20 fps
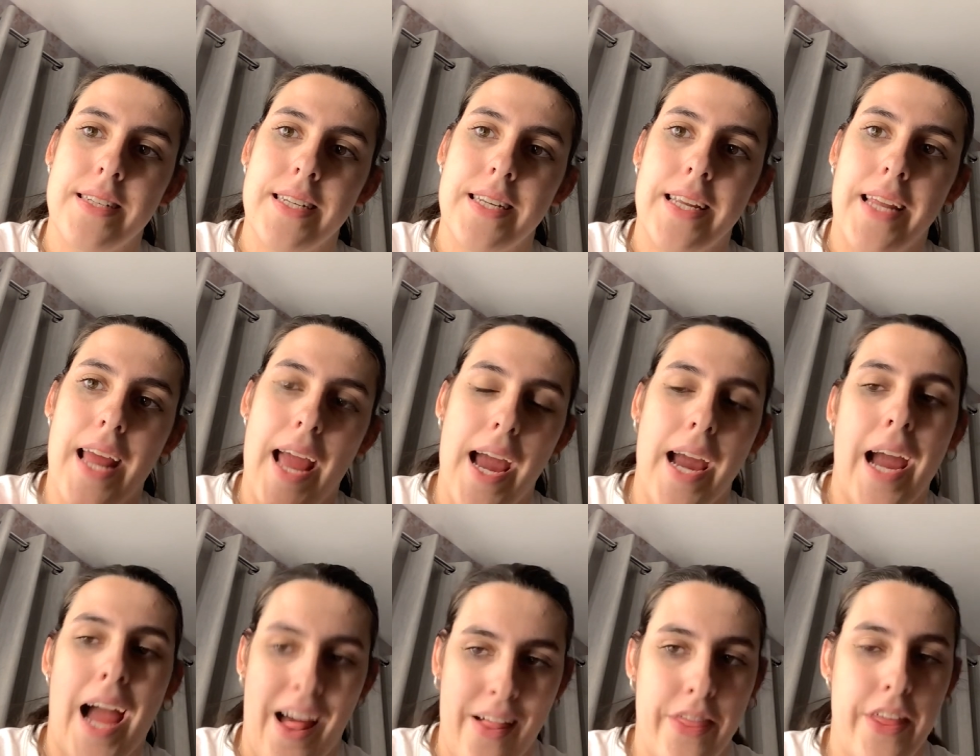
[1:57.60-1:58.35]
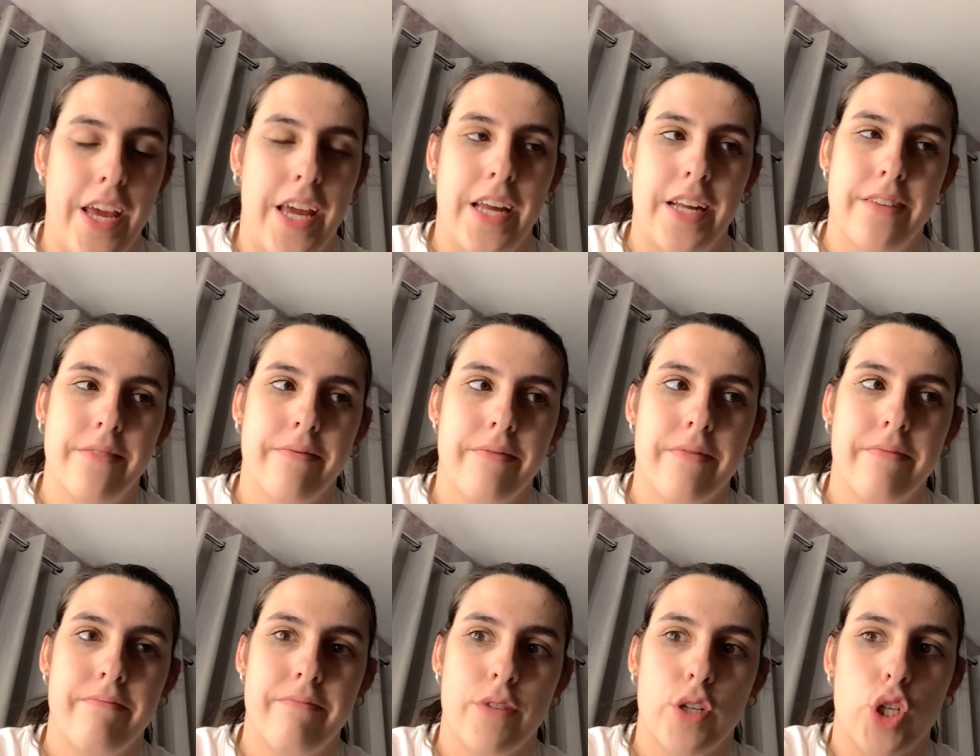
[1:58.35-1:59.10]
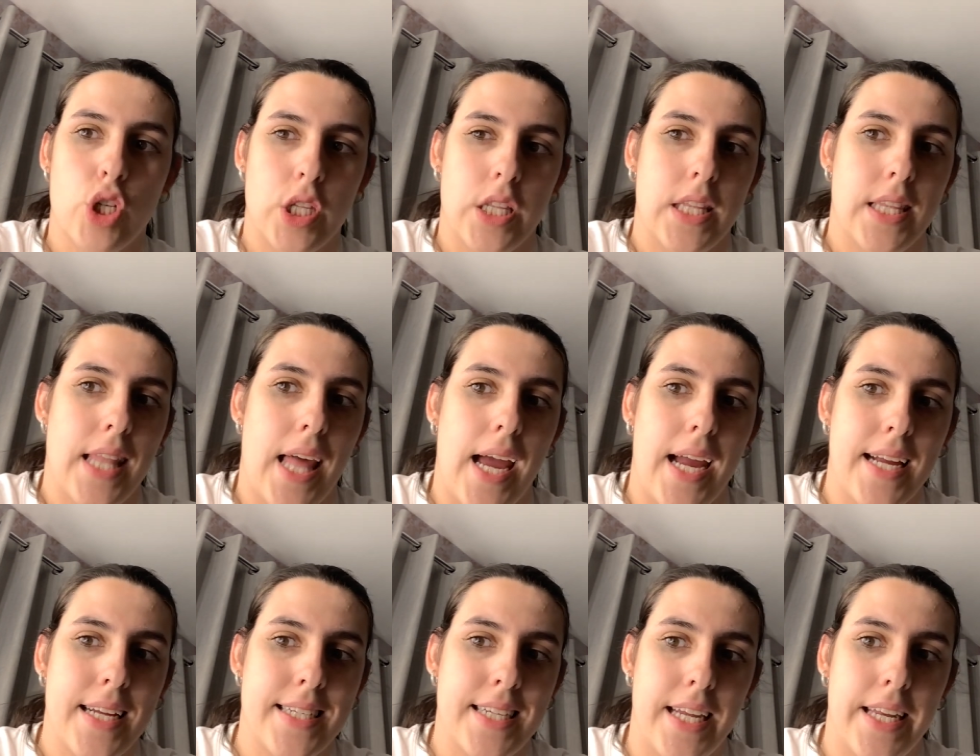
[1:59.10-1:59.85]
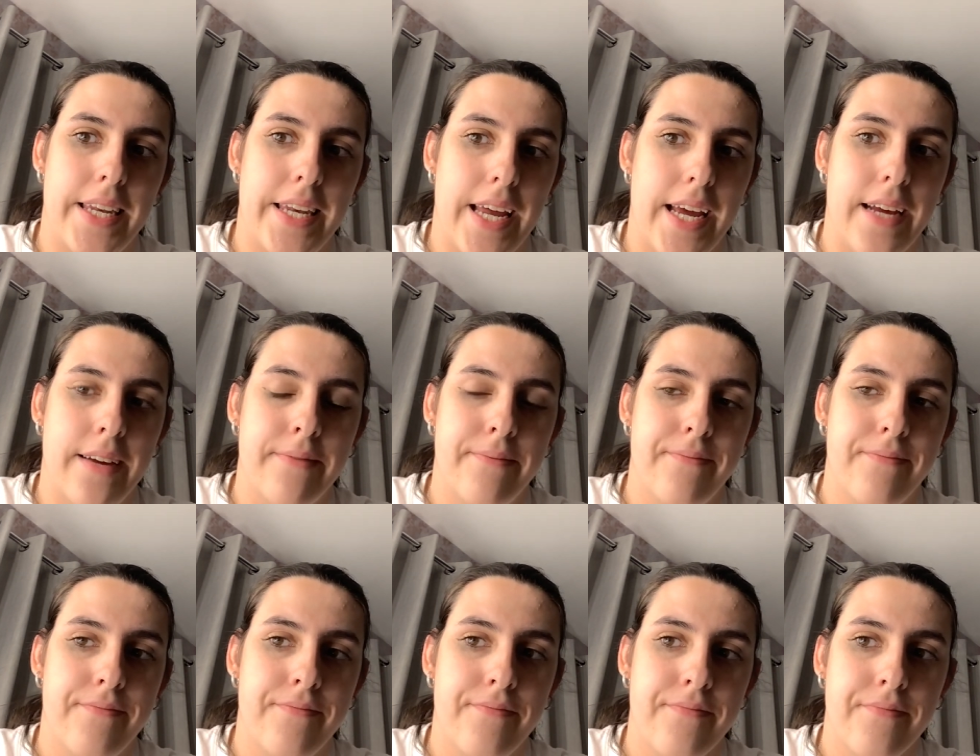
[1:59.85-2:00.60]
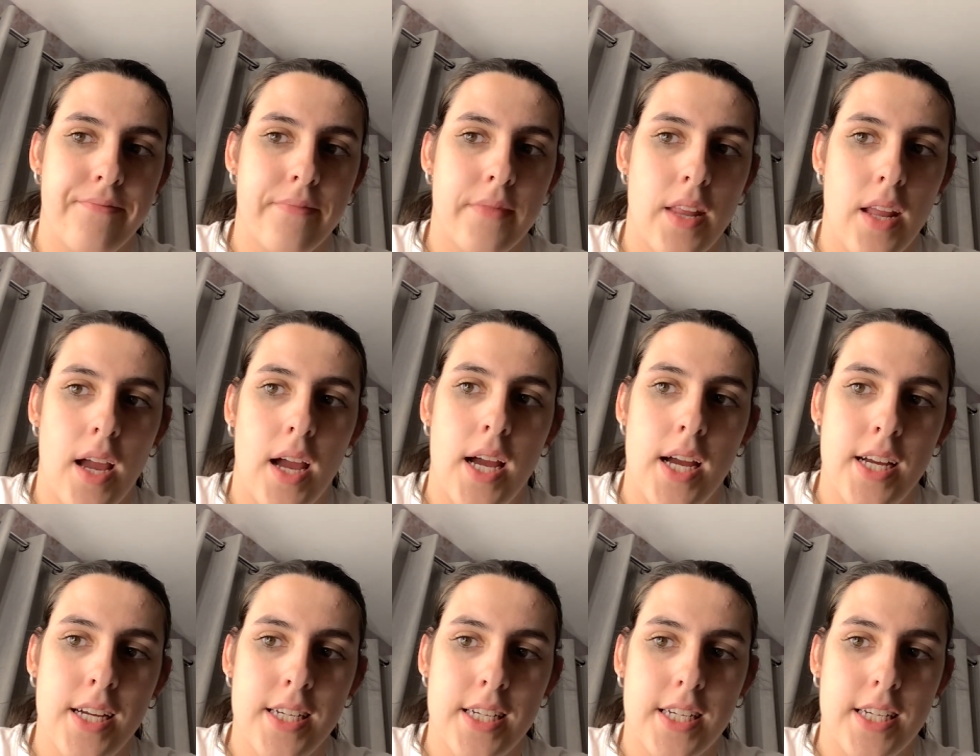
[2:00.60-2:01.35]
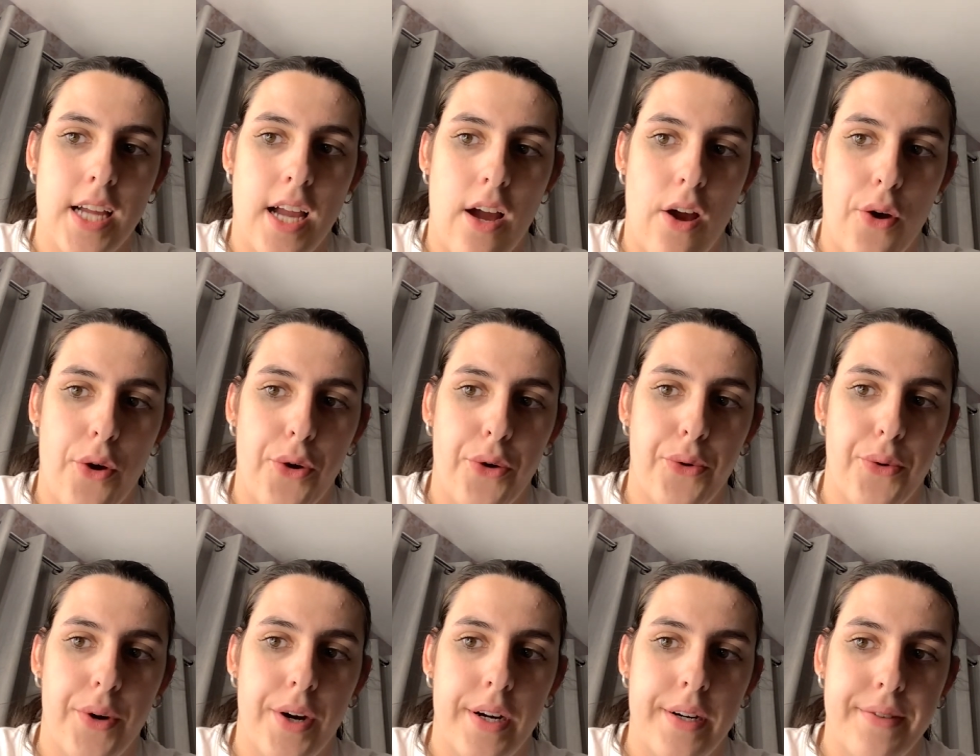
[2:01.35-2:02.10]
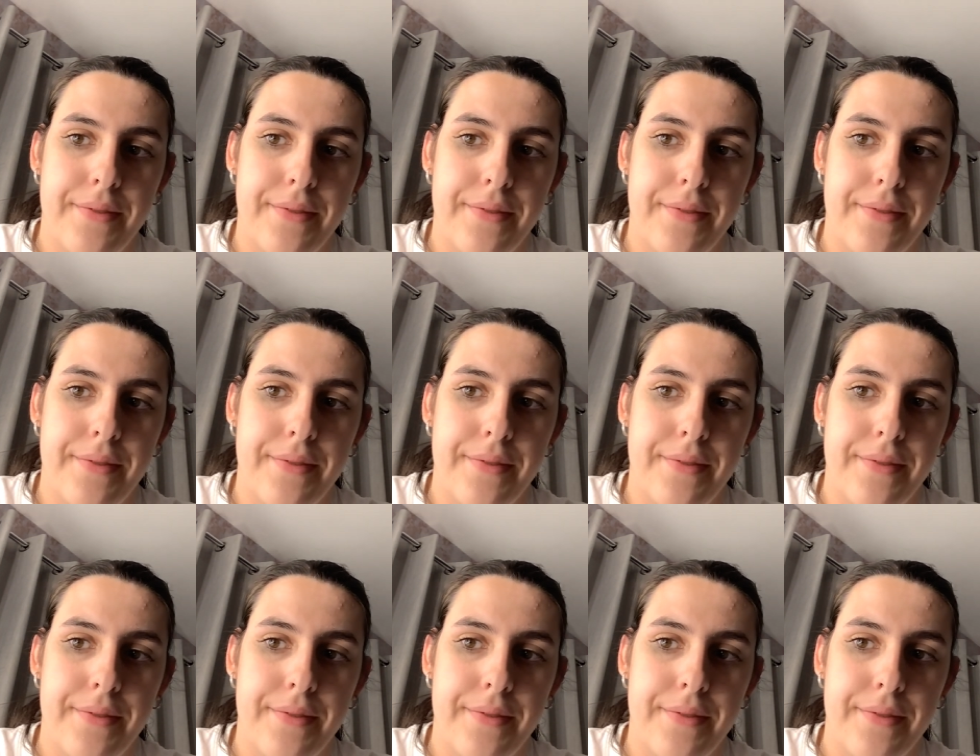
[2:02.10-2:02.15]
yeah, Kathy doesn't like Cindy. So,